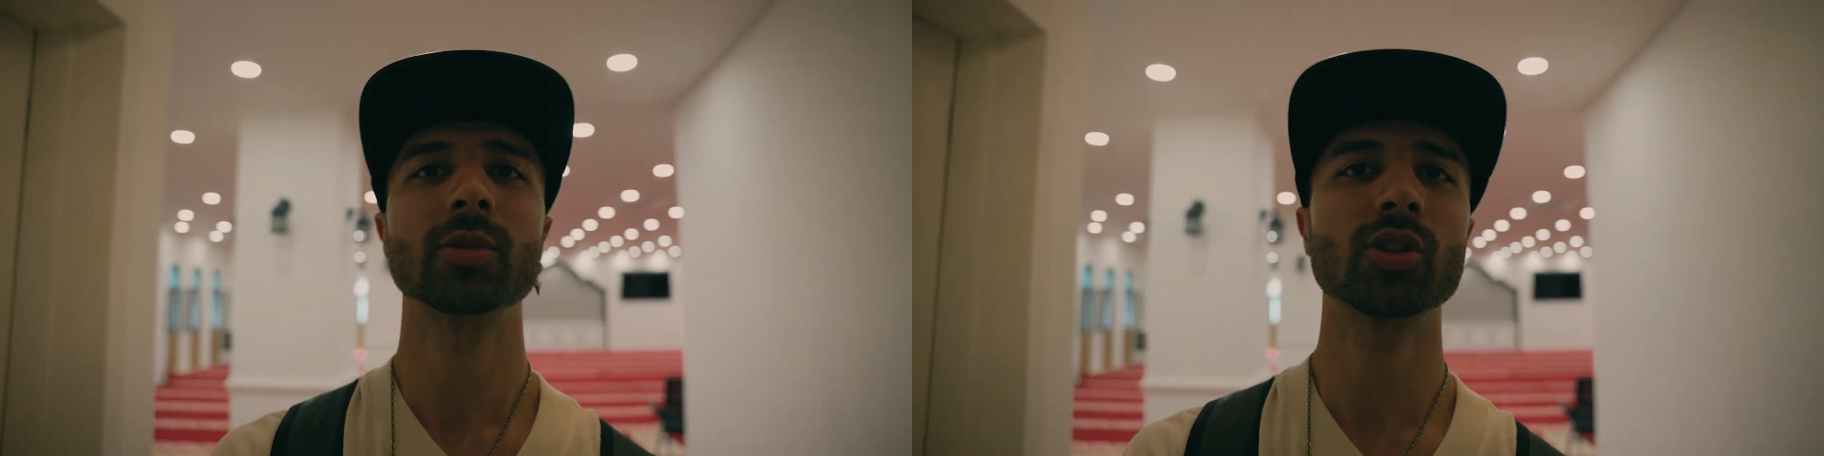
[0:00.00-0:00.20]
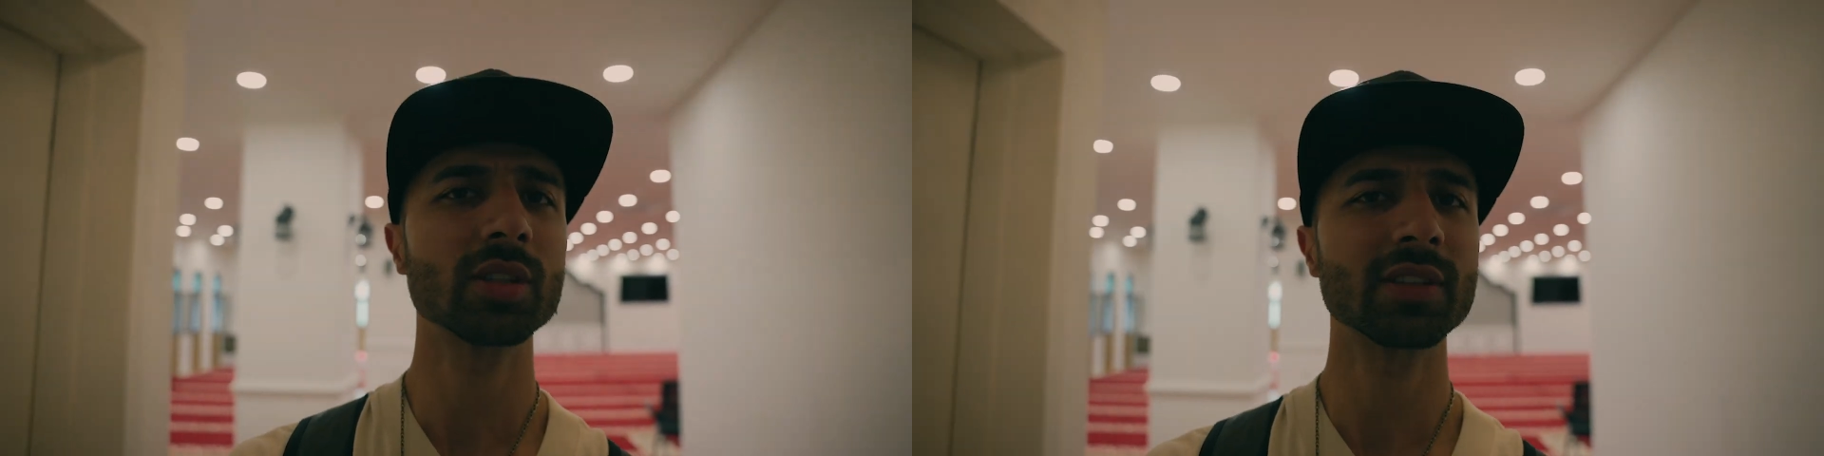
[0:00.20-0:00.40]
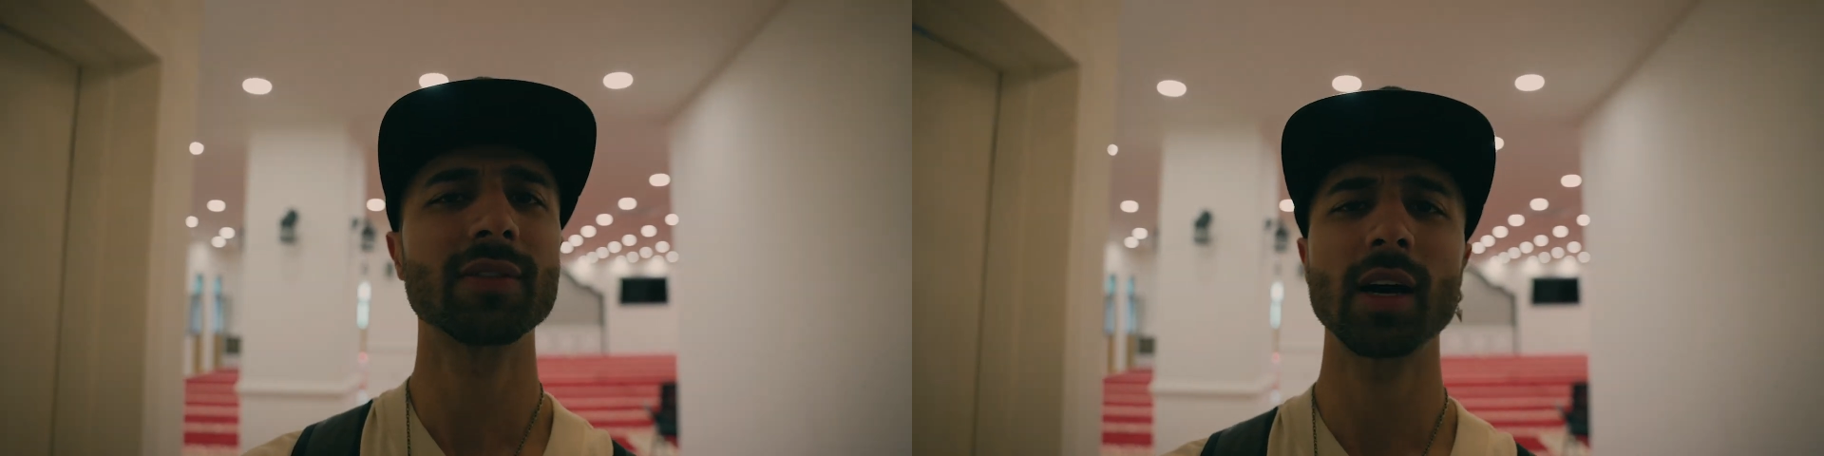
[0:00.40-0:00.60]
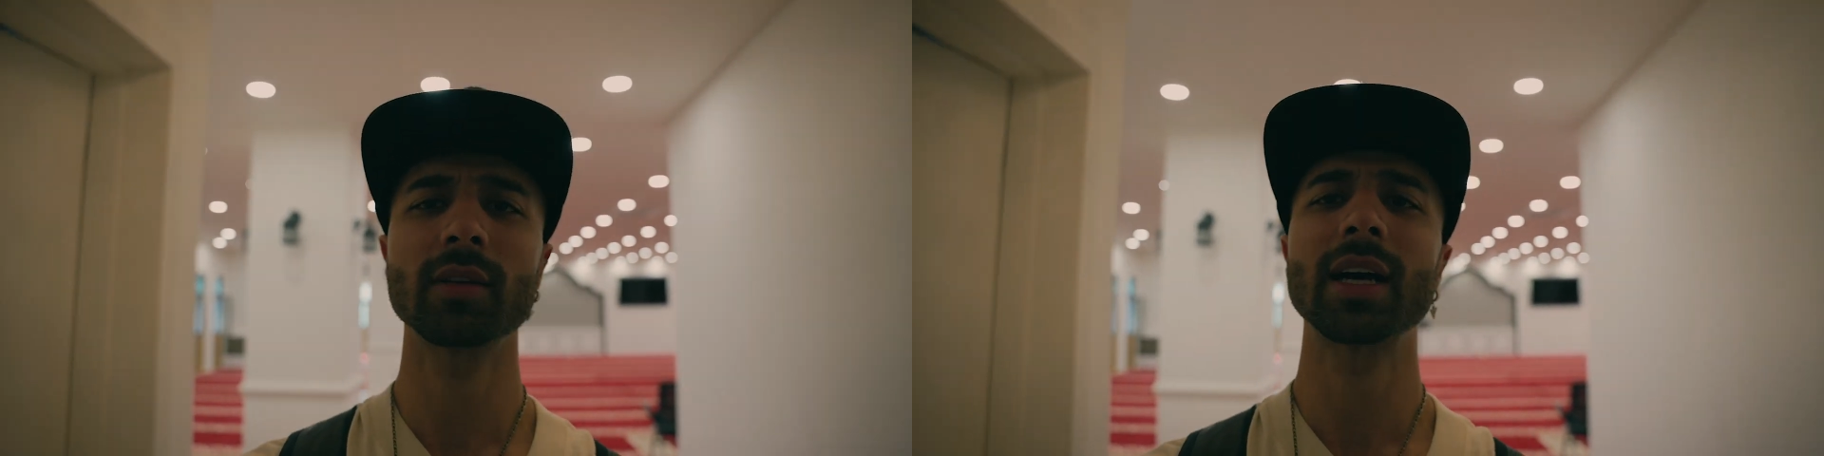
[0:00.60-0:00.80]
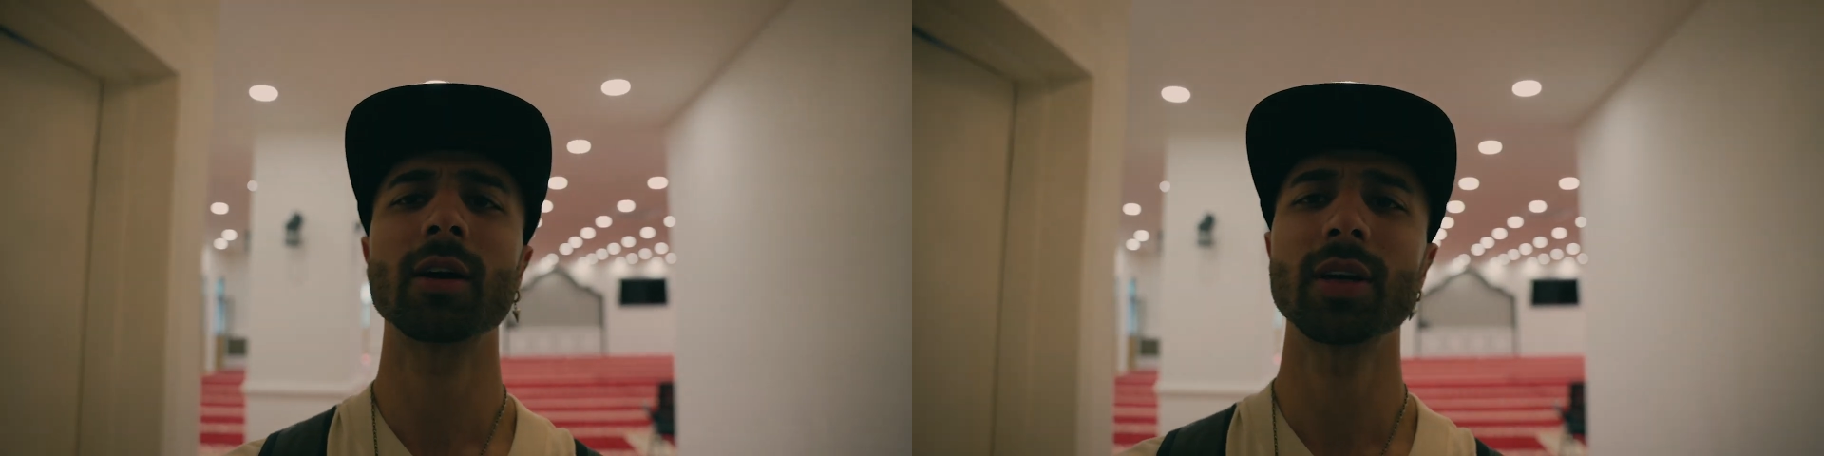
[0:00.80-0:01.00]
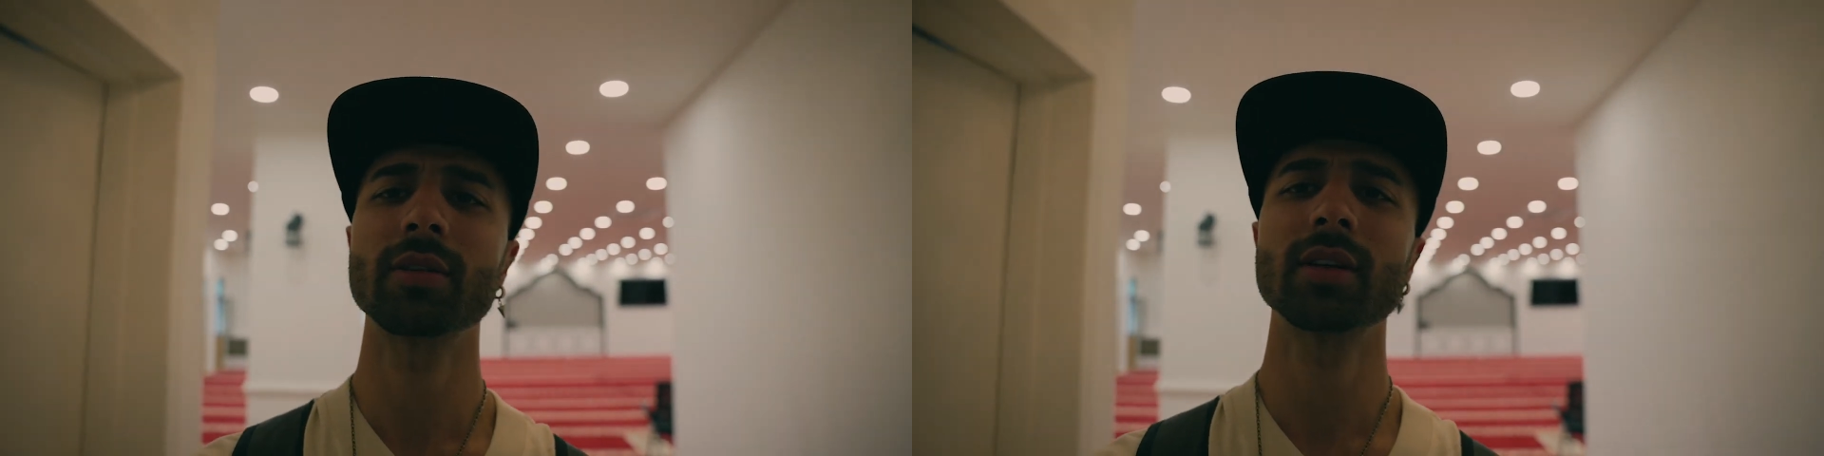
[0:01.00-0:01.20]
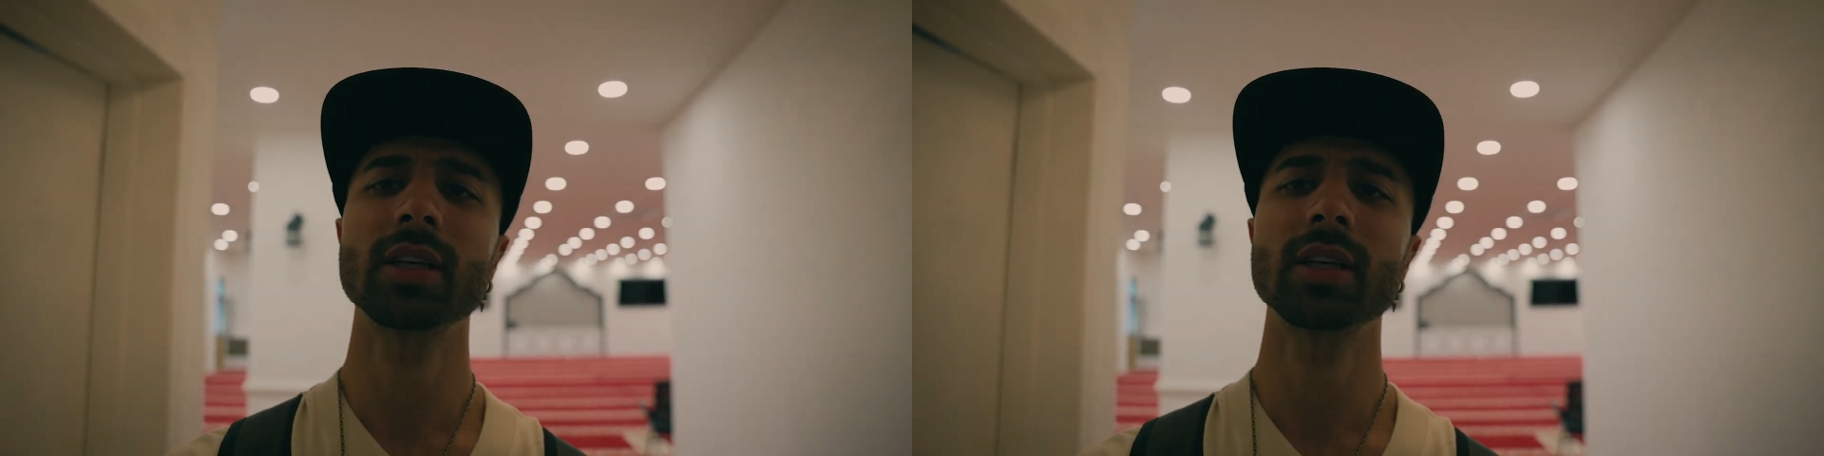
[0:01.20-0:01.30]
majority found out here in